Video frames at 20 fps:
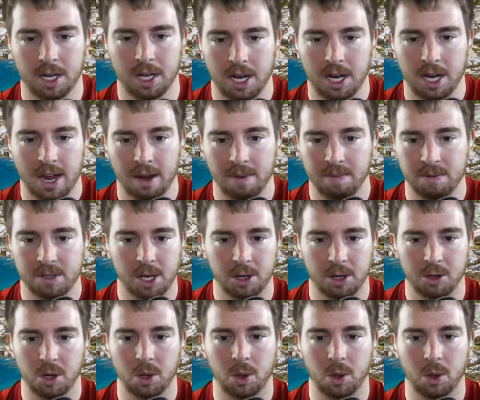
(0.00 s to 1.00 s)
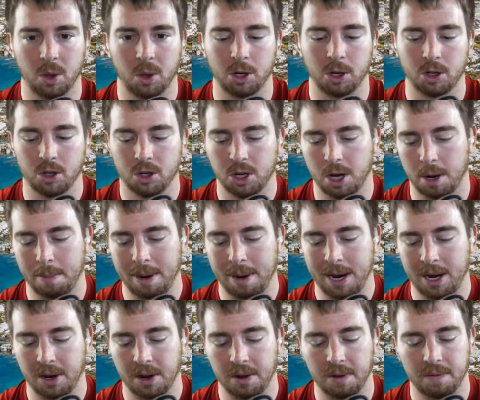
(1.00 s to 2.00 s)
you have such a large
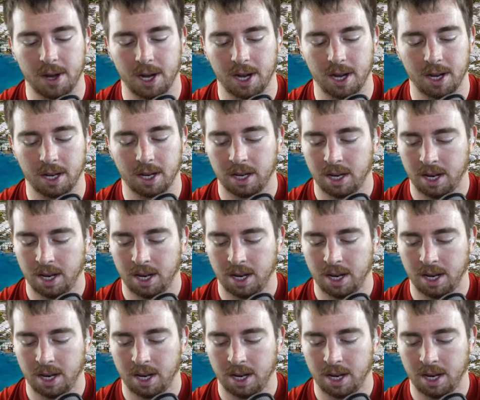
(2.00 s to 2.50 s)
amount of